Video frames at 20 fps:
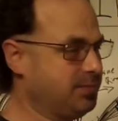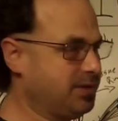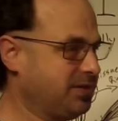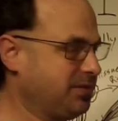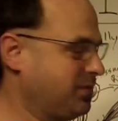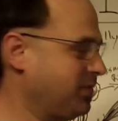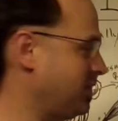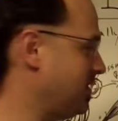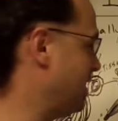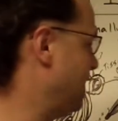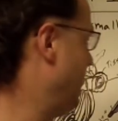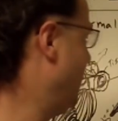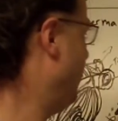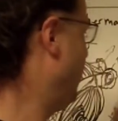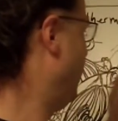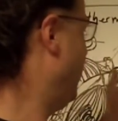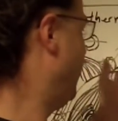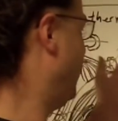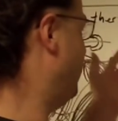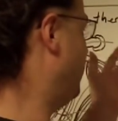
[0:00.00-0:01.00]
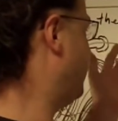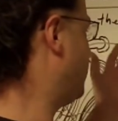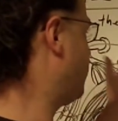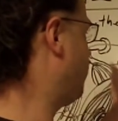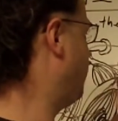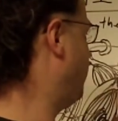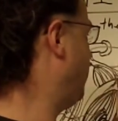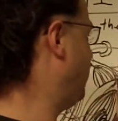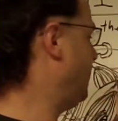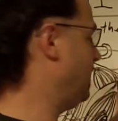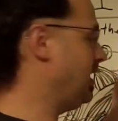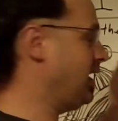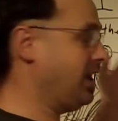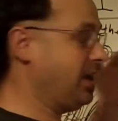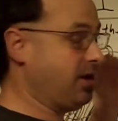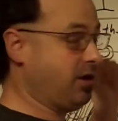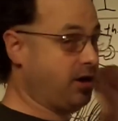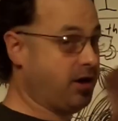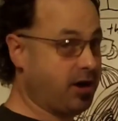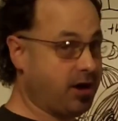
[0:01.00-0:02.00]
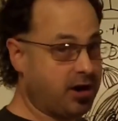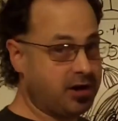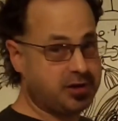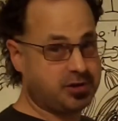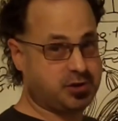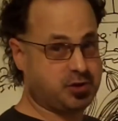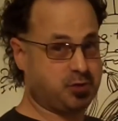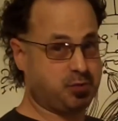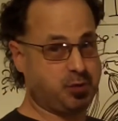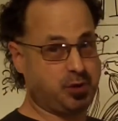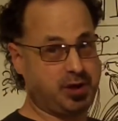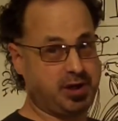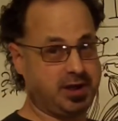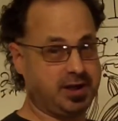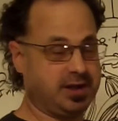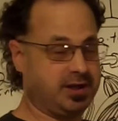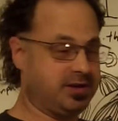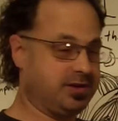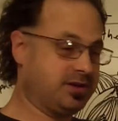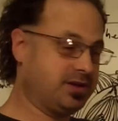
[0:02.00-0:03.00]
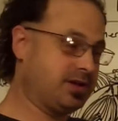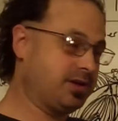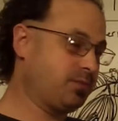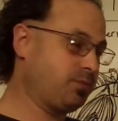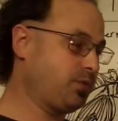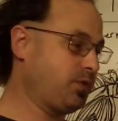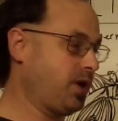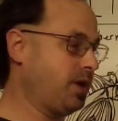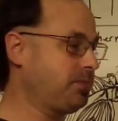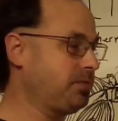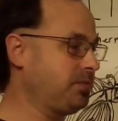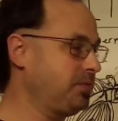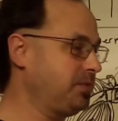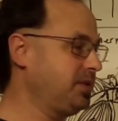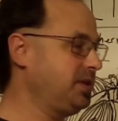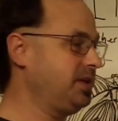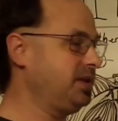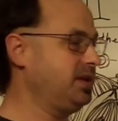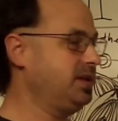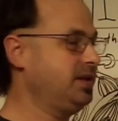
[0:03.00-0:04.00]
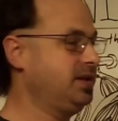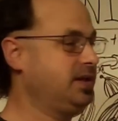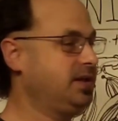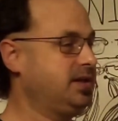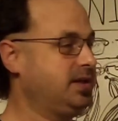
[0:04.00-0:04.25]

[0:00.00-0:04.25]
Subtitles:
But of course, this being a heart spring, you're going to probably